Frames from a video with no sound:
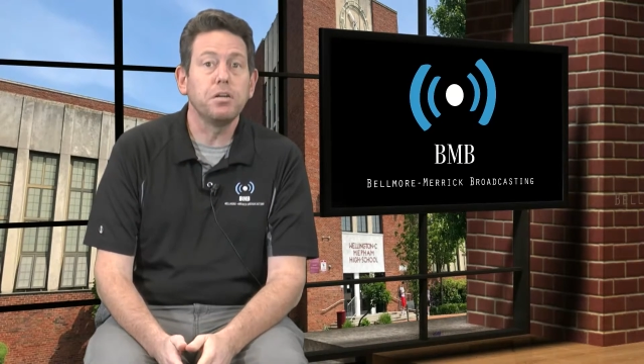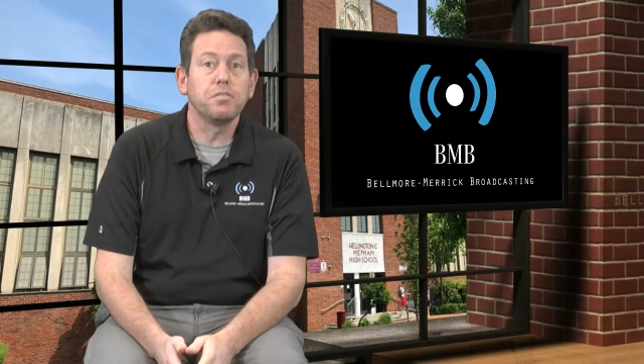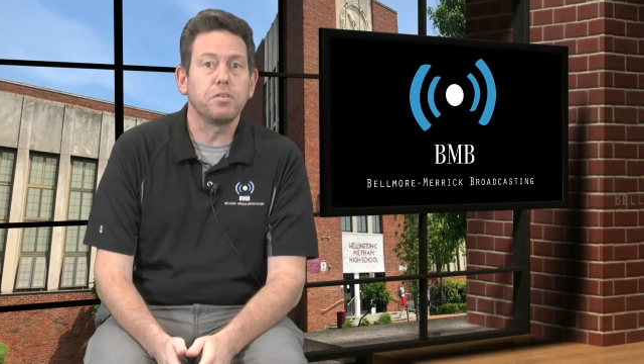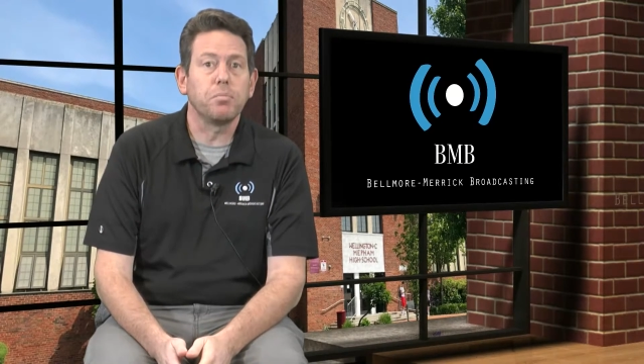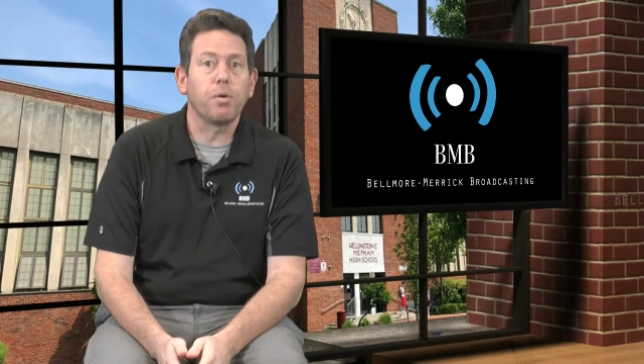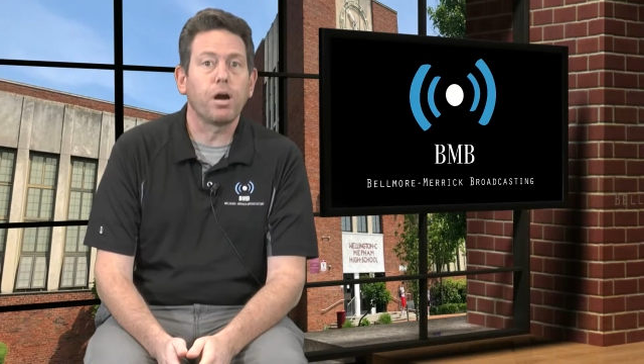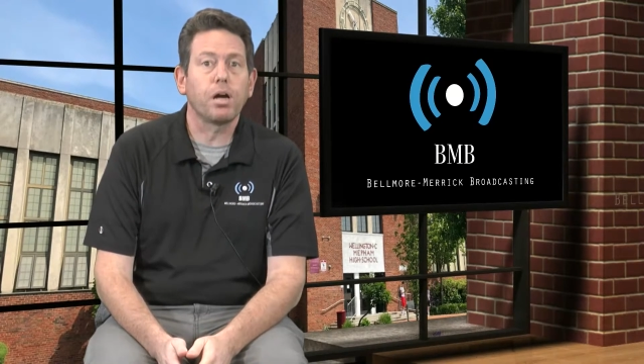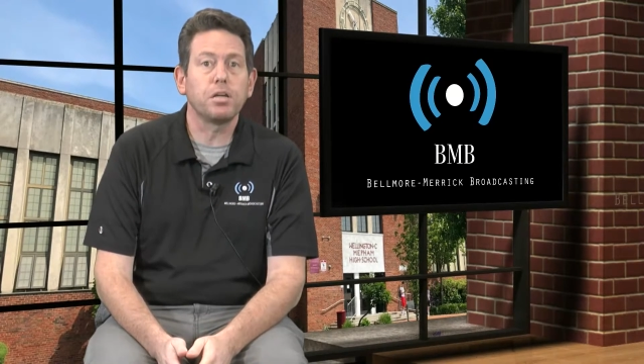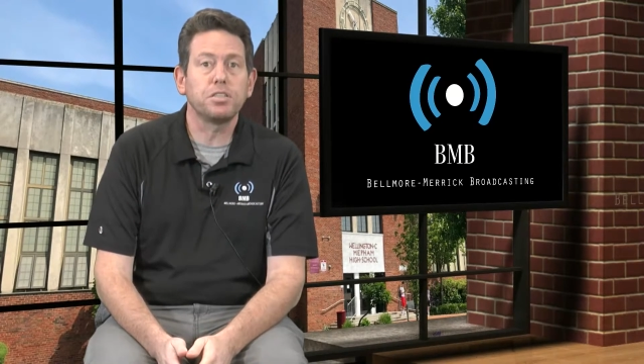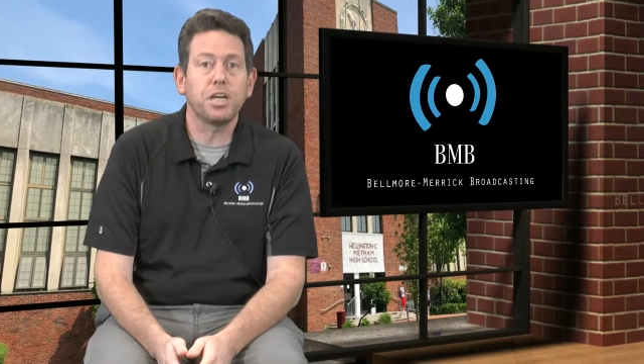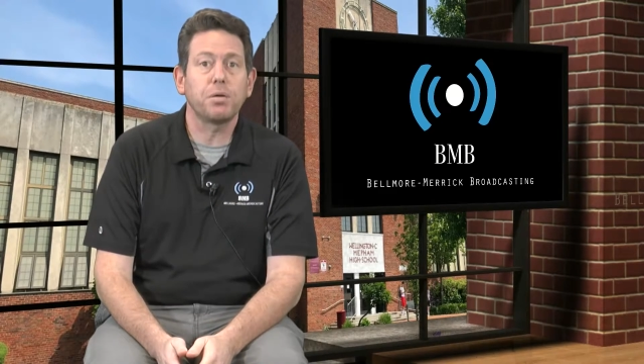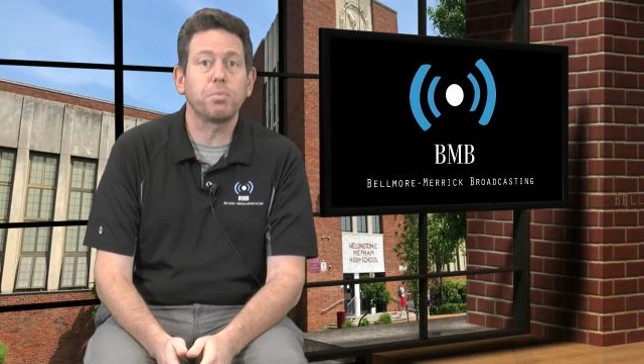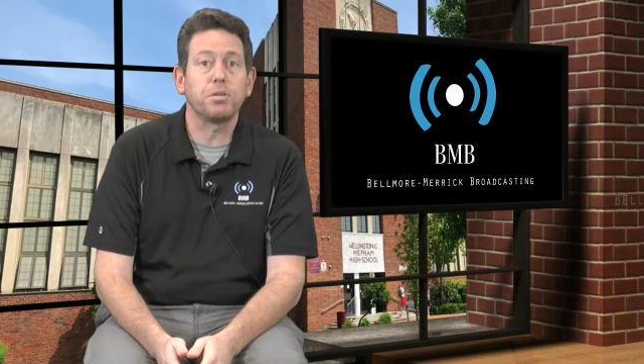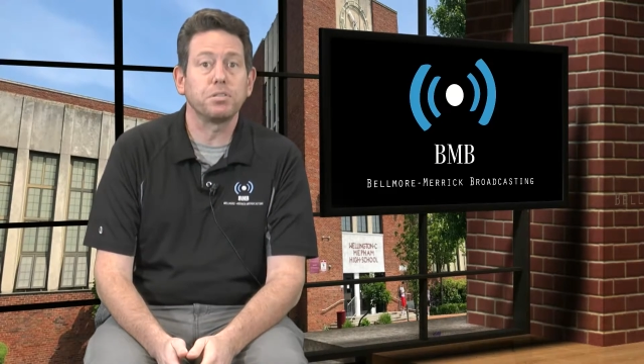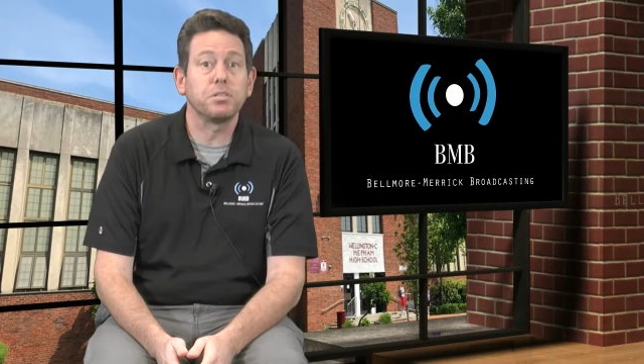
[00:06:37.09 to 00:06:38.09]
from our
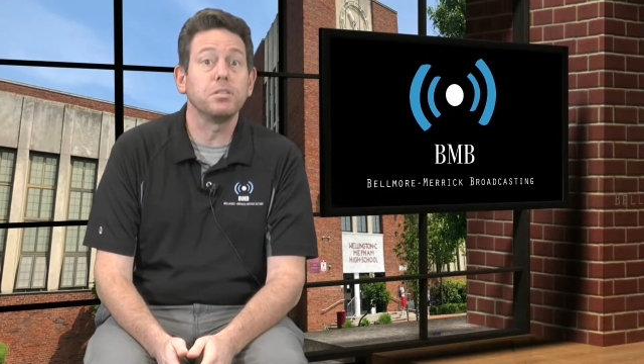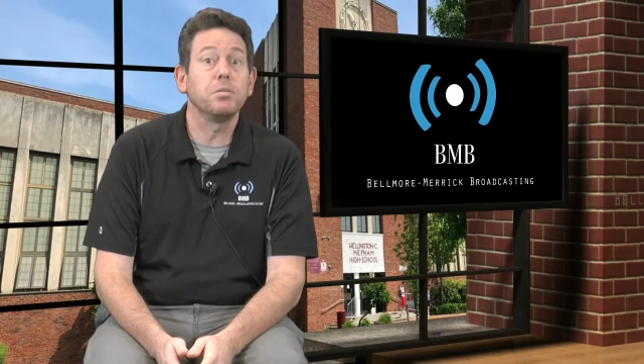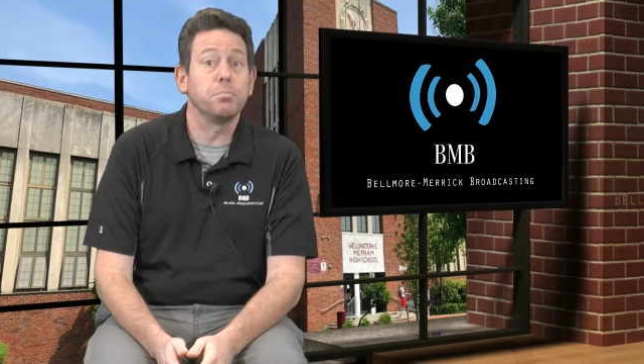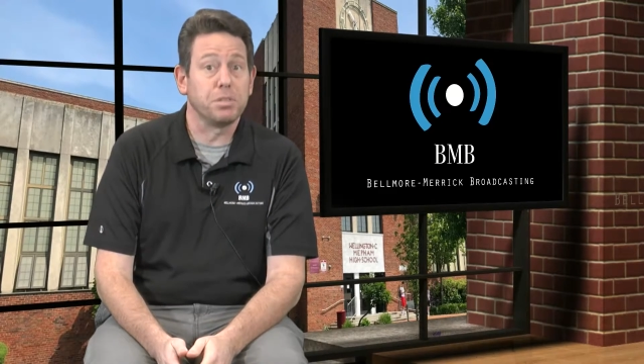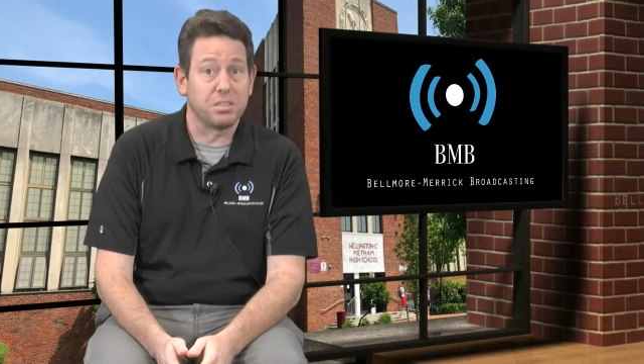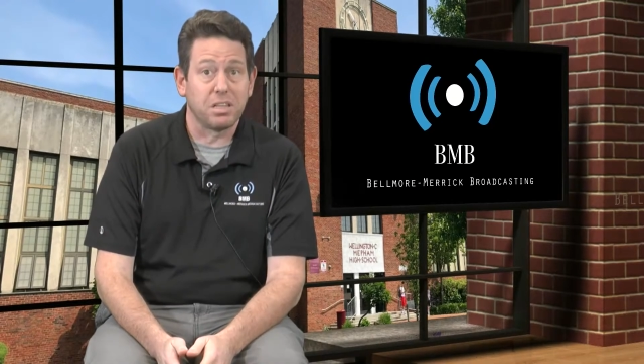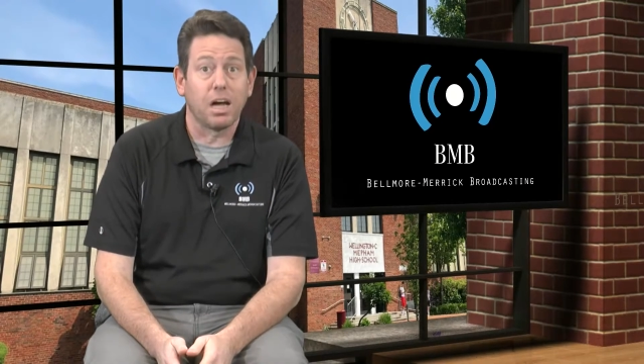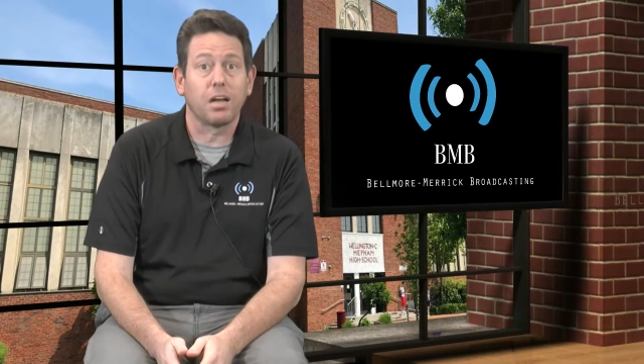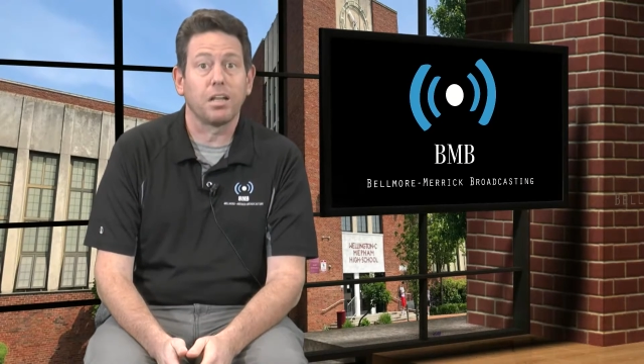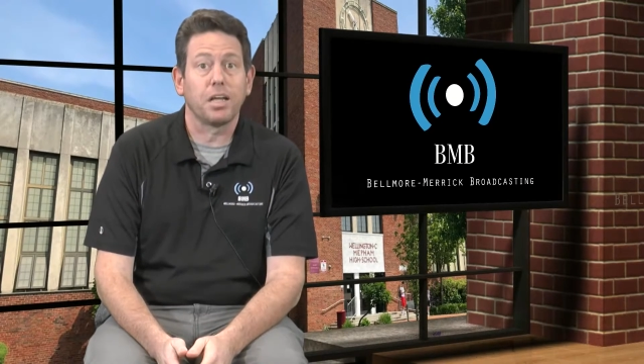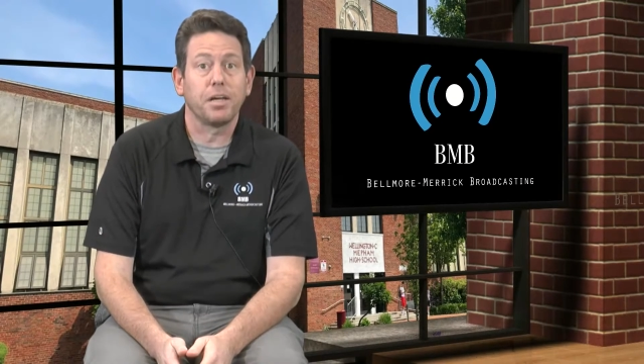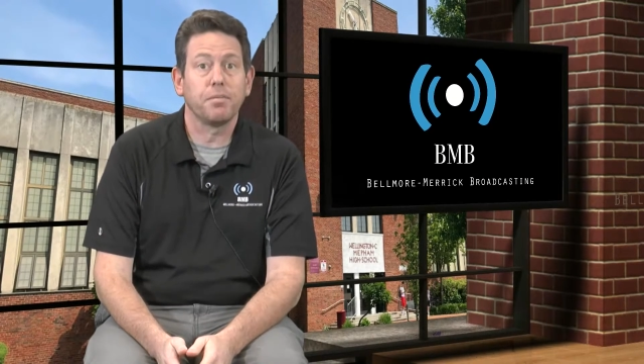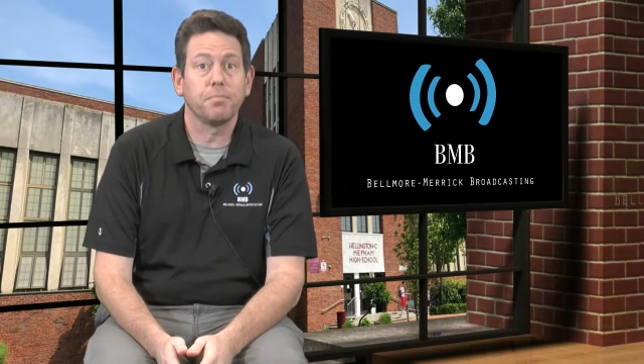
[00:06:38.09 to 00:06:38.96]
chairperson, Ms. Donnelly.